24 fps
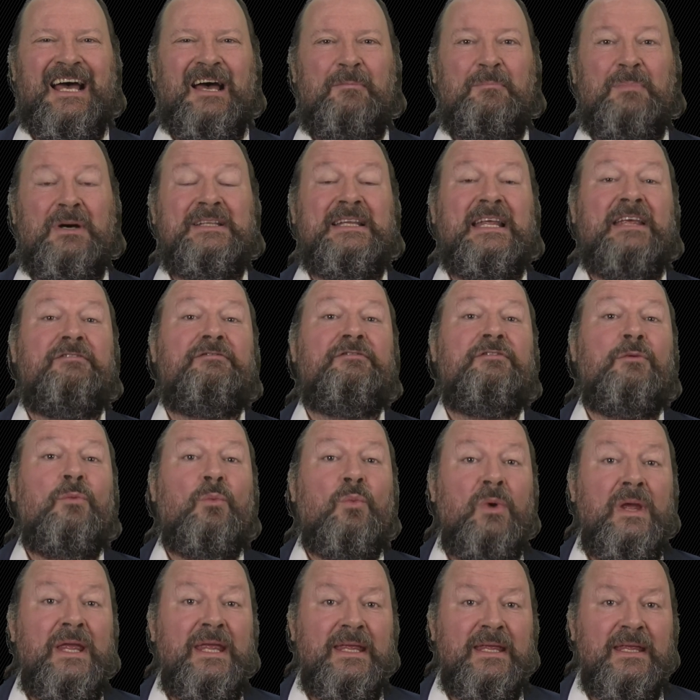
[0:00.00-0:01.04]
but if
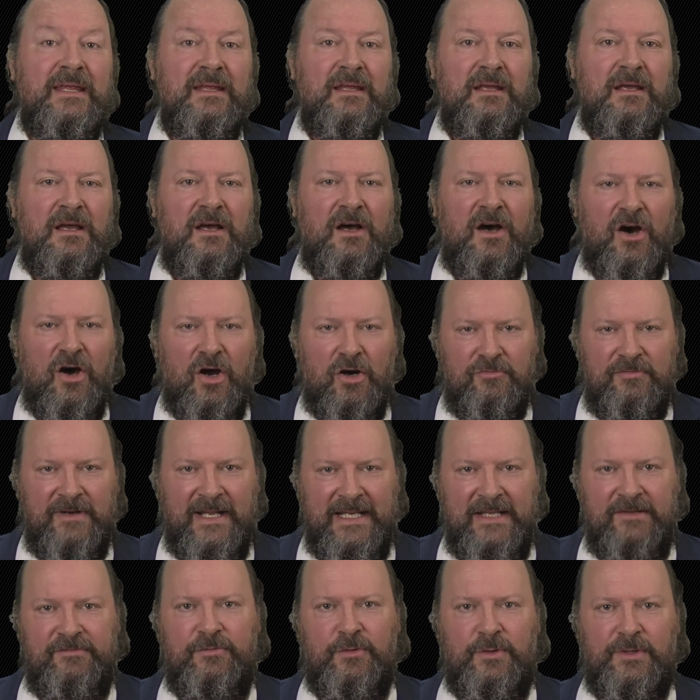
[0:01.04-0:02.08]
we are
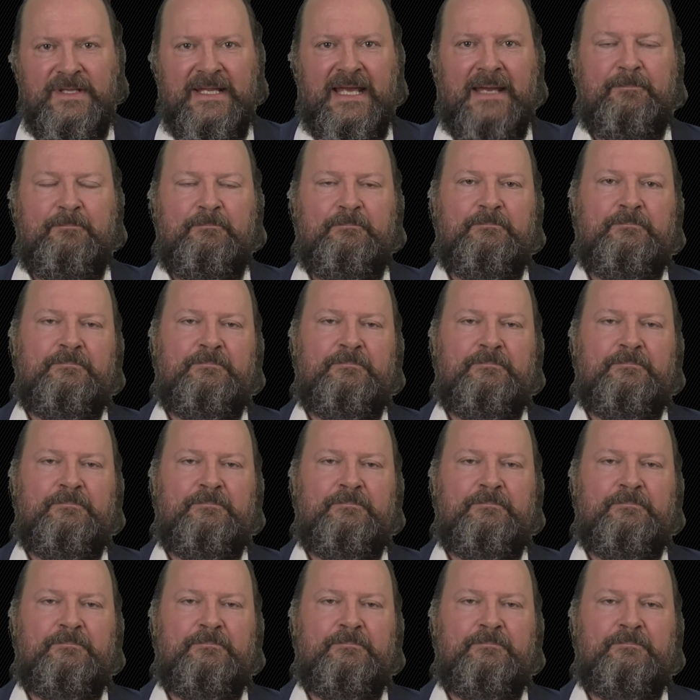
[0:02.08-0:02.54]
ready for them.